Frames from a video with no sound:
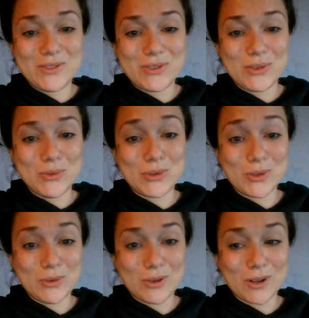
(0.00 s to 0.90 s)
to
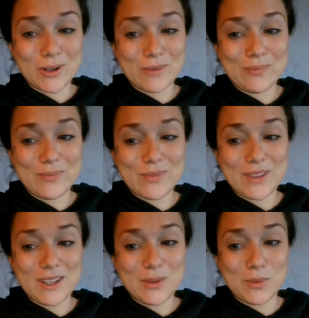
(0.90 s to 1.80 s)
sooner
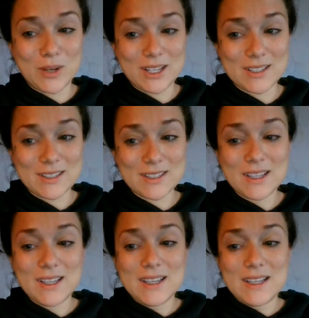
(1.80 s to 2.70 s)
than it was,
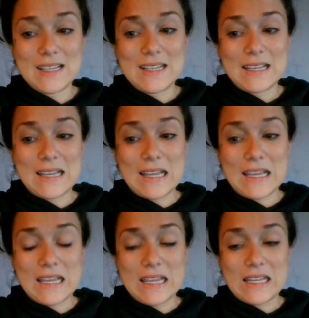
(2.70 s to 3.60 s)

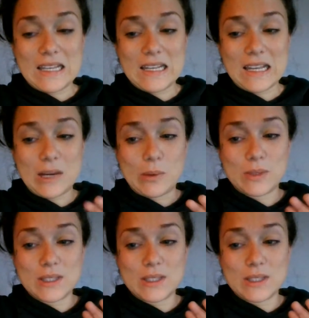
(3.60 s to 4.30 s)
and I